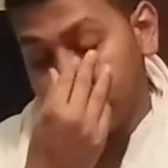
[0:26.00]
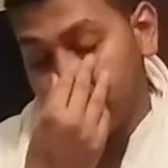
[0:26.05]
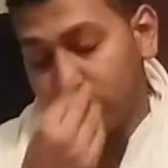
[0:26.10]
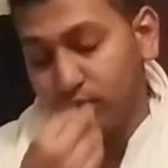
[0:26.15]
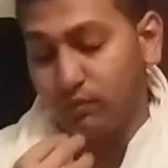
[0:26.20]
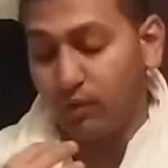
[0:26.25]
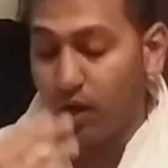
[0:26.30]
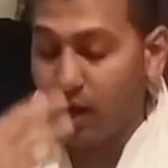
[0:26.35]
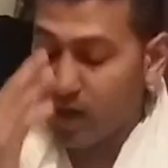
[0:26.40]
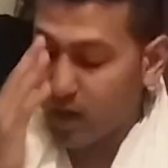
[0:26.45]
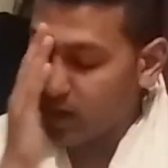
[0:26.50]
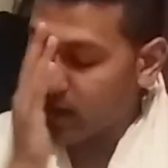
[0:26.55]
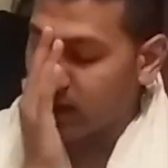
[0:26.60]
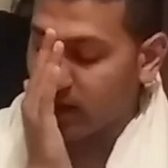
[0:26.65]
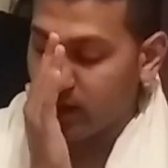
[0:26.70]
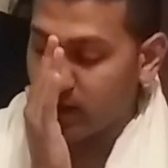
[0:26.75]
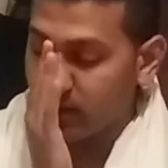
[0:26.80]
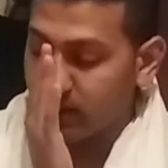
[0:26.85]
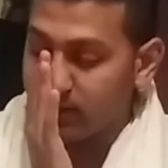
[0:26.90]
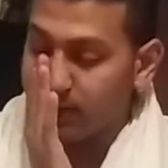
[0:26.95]

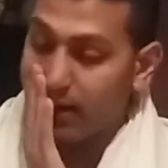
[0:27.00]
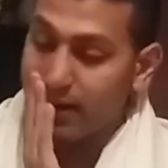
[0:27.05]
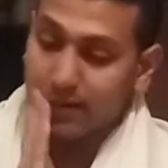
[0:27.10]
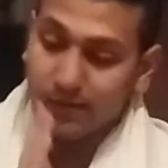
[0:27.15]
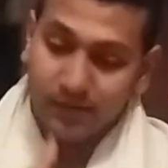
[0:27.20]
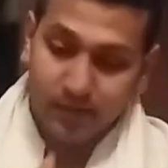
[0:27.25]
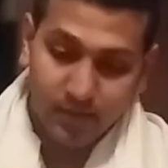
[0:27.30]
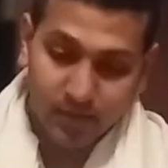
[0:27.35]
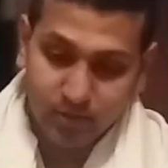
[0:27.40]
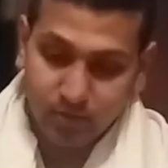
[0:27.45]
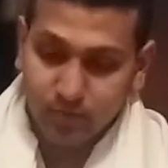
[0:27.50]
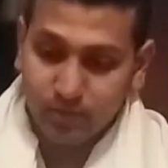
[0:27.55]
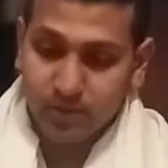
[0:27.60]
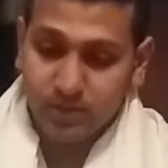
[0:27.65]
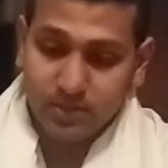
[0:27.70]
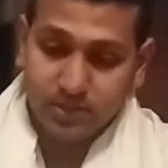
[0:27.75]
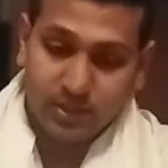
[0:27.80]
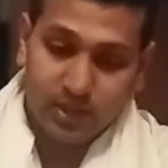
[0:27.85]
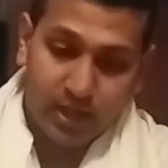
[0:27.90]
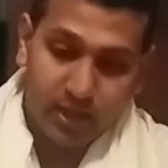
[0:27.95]
I didn't do
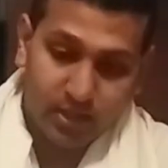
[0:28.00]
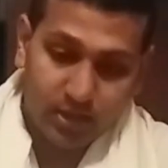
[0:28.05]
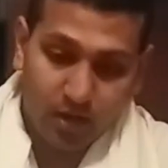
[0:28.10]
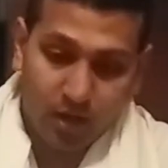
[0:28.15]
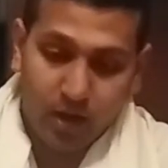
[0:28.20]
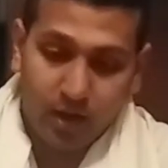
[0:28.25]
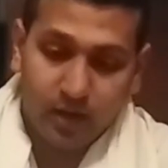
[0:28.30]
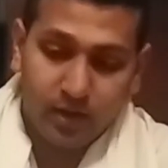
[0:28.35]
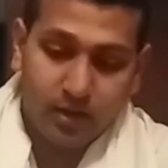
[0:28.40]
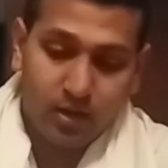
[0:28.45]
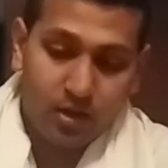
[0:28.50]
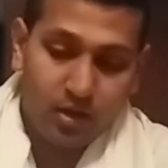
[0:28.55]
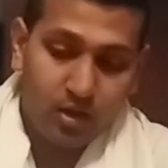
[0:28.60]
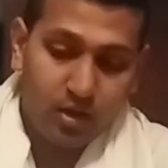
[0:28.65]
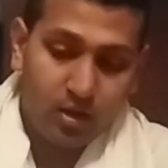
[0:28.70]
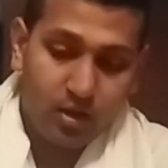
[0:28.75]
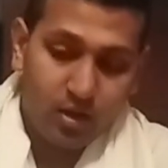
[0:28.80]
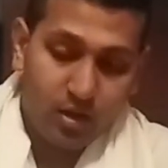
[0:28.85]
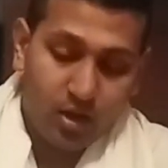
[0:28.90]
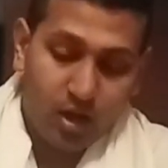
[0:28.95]
this late night?
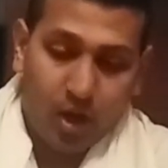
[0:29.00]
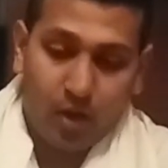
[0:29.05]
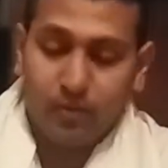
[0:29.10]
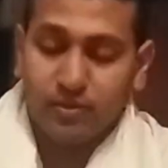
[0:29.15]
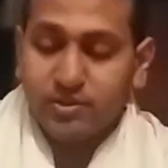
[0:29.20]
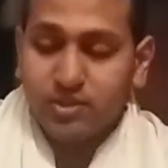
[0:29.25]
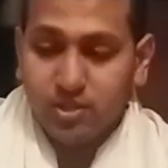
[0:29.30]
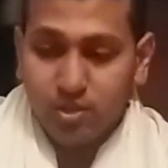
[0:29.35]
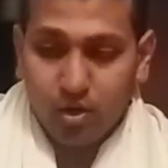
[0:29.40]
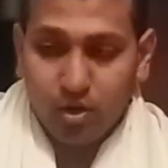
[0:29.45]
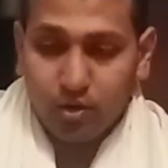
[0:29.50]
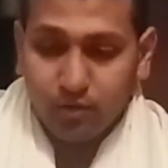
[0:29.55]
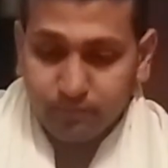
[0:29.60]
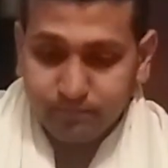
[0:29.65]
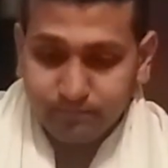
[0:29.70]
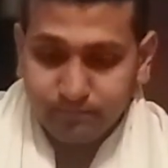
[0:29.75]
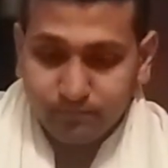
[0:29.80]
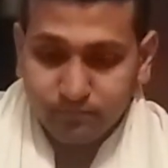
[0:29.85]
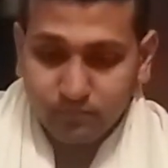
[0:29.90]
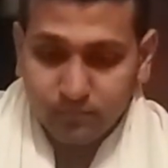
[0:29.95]
I wasn't home.
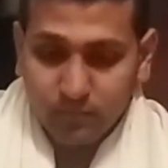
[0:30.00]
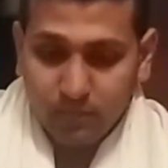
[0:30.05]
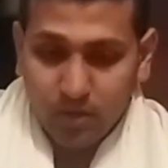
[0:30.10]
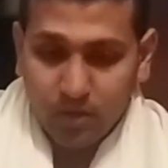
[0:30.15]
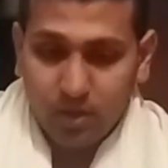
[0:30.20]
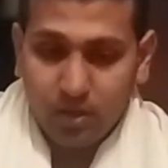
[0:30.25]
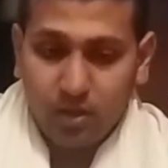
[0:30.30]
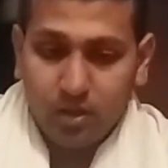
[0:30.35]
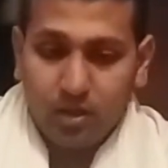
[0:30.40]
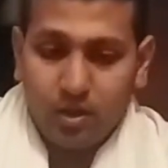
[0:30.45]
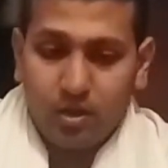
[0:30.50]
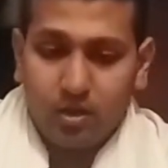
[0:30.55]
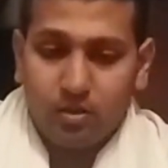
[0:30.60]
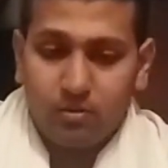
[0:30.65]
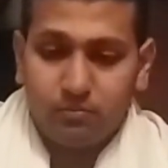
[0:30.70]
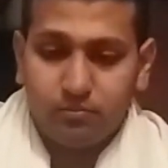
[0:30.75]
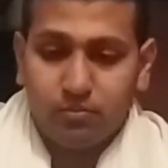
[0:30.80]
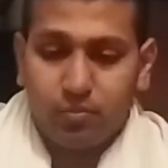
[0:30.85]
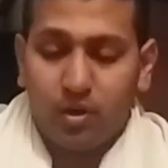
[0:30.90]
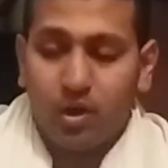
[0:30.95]

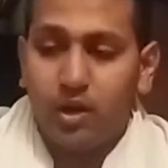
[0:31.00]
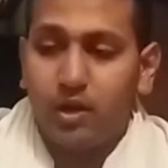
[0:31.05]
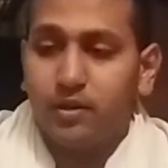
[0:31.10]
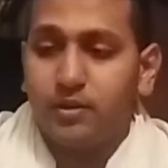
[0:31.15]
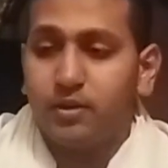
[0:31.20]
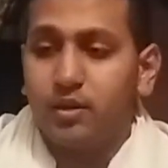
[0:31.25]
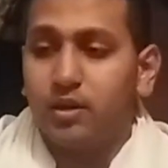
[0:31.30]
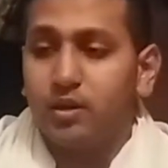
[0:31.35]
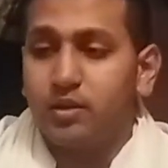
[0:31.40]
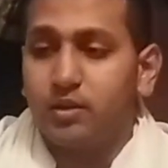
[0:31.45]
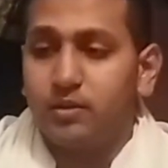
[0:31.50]
But